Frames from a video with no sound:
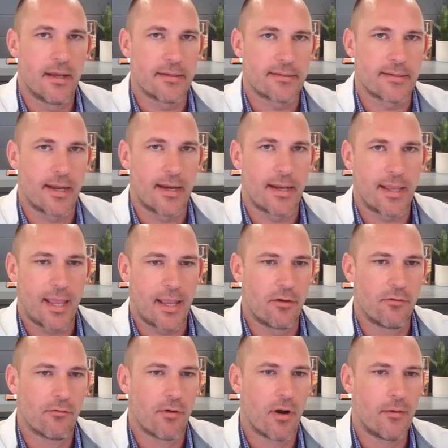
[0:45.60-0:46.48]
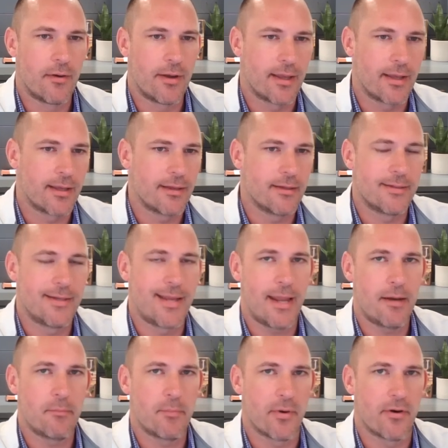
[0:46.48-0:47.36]
citing a growing
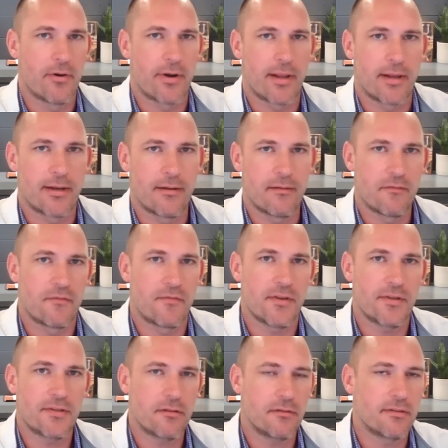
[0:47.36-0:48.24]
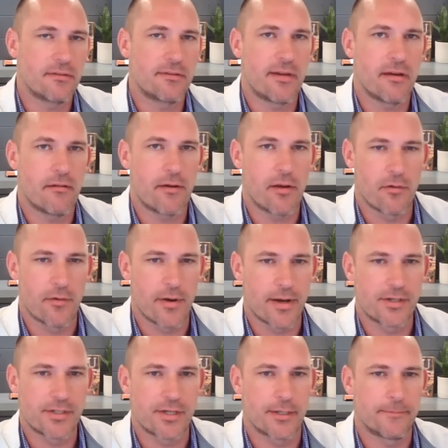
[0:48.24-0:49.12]
debt burden, fiscal
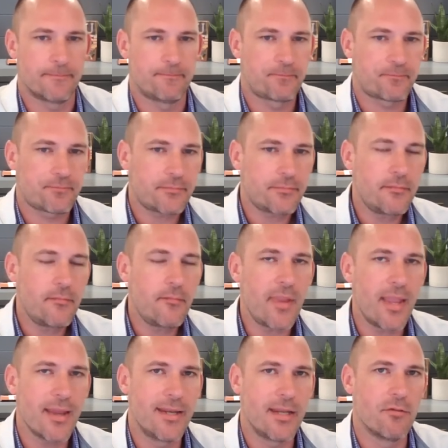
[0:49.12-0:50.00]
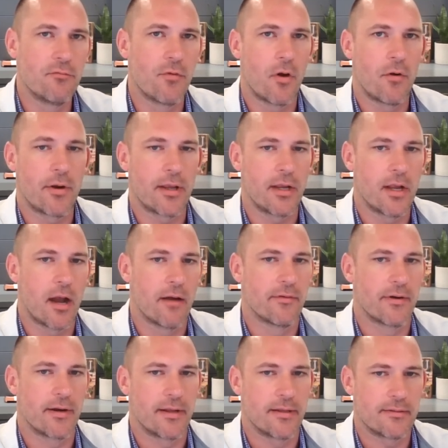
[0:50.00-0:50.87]
deterioration, and eroding
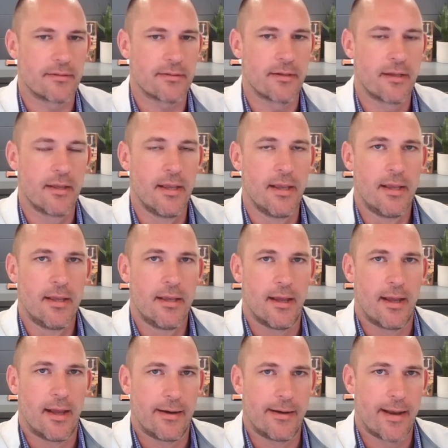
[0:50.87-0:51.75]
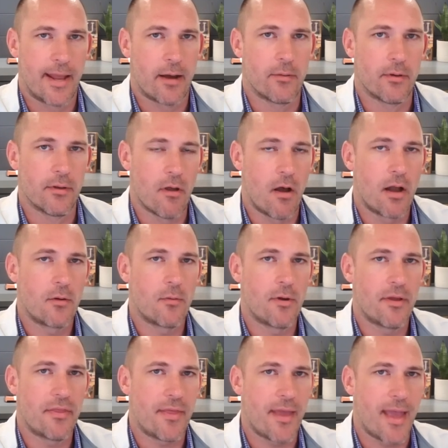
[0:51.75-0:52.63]
governance. Now, along
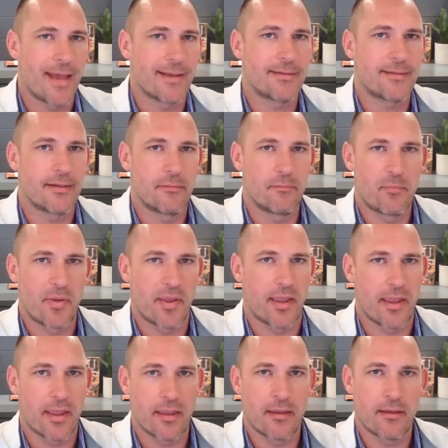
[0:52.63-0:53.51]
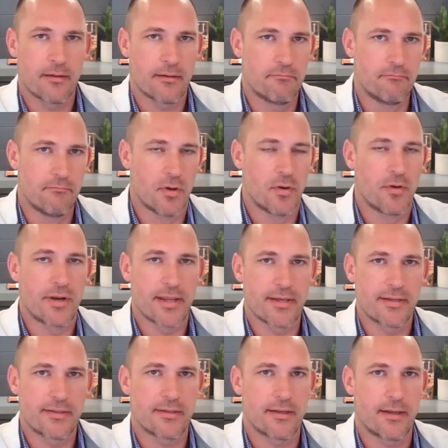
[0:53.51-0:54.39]
with S&P,
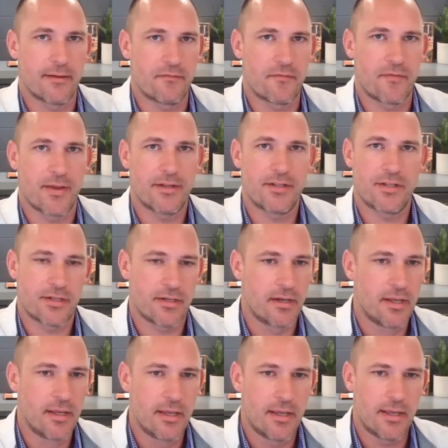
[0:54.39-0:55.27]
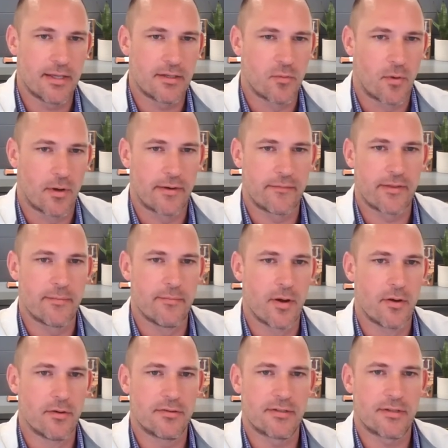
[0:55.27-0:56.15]
Moody's, Fitch is one of the
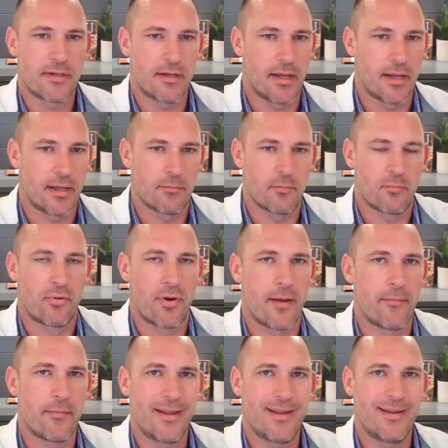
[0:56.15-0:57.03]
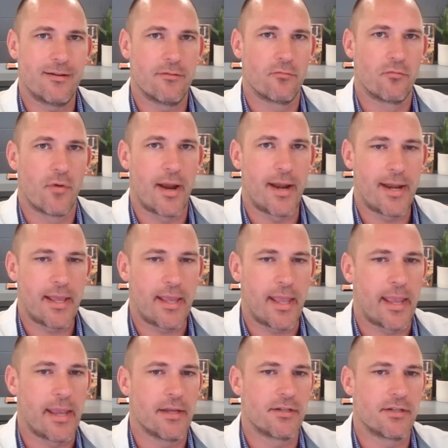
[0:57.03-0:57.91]
most prominent rating
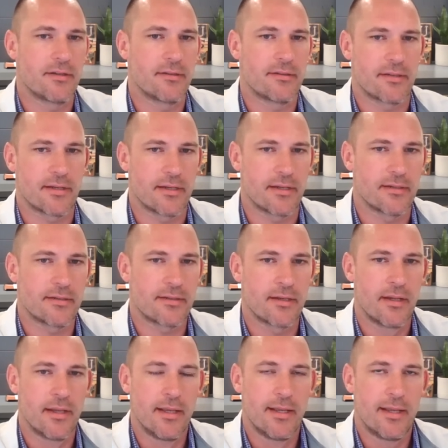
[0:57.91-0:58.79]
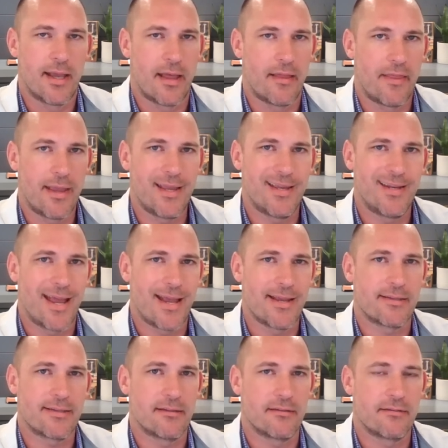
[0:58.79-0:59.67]
agencies. They, in
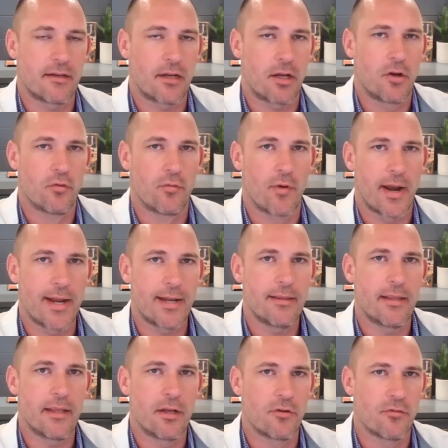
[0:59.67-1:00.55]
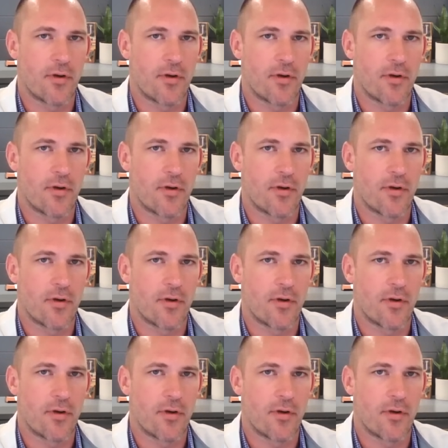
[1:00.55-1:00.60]
essence, grade the